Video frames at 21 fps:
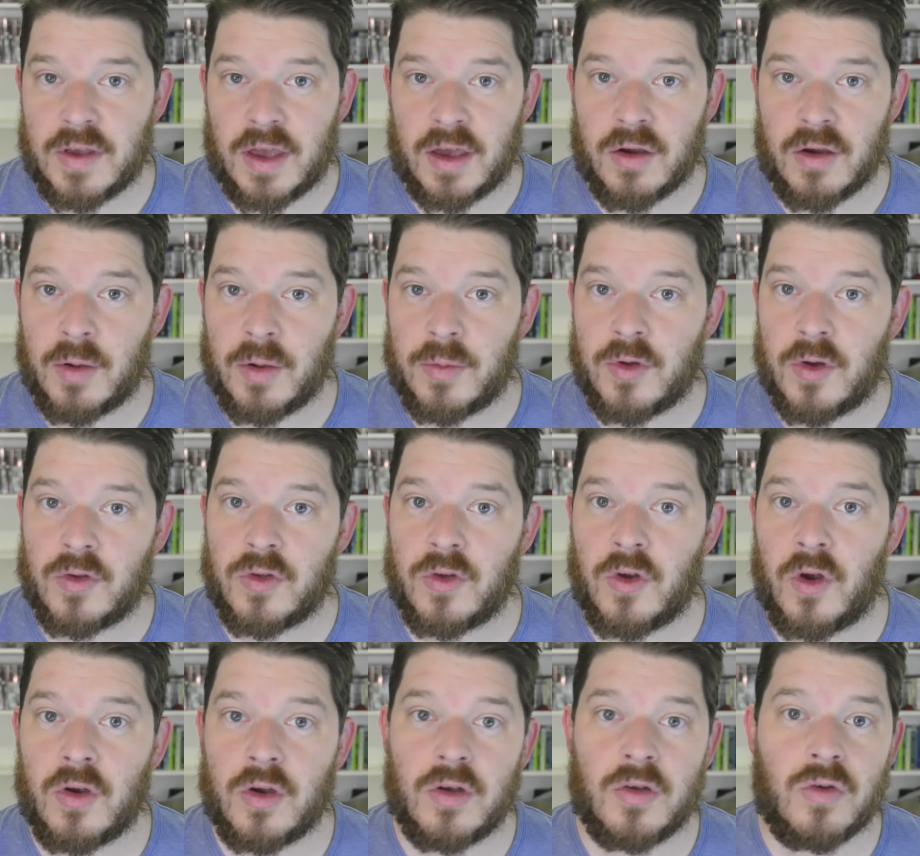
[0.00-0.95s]
crypto
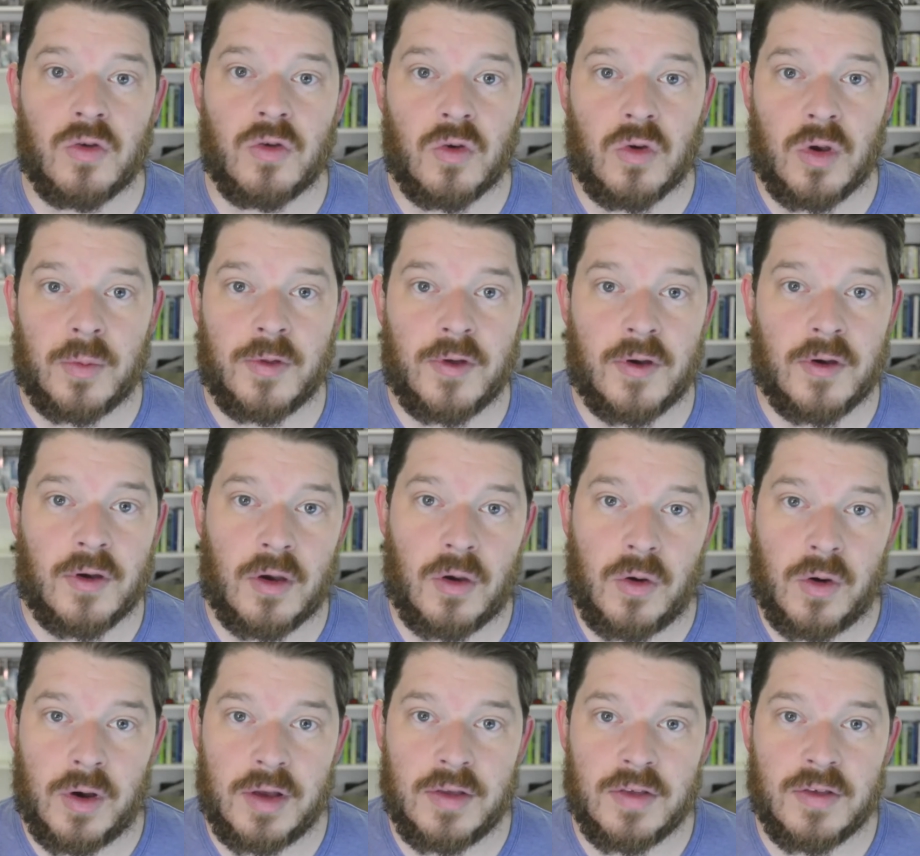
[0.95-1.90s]
tokens or crypto
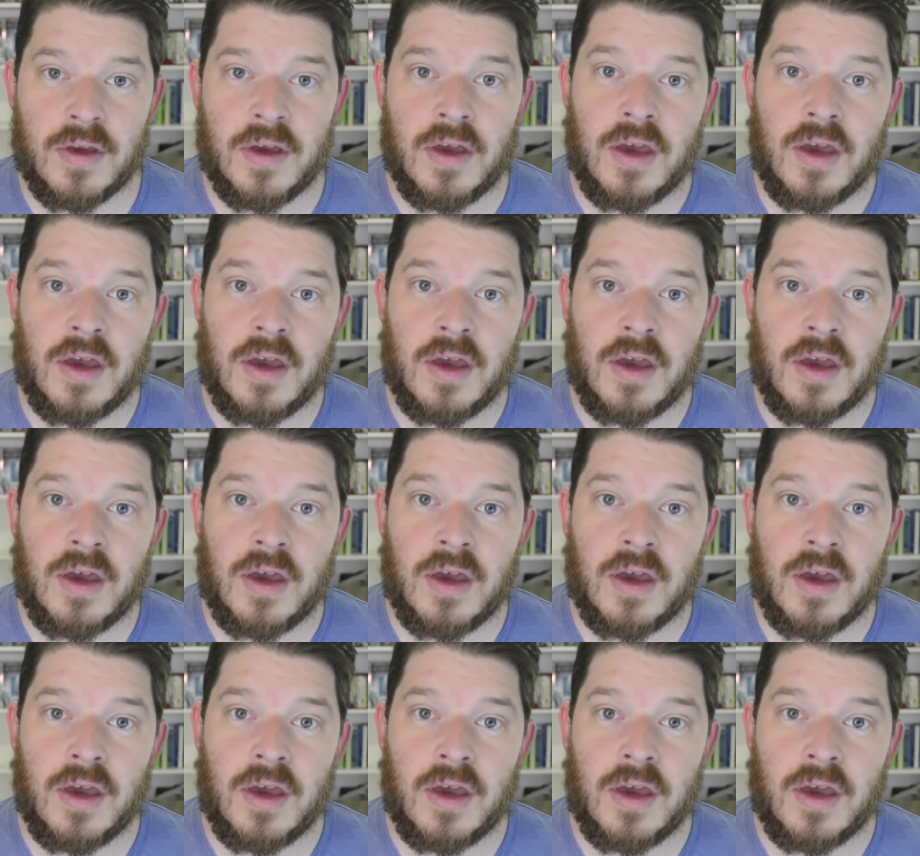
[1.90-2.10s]
coins.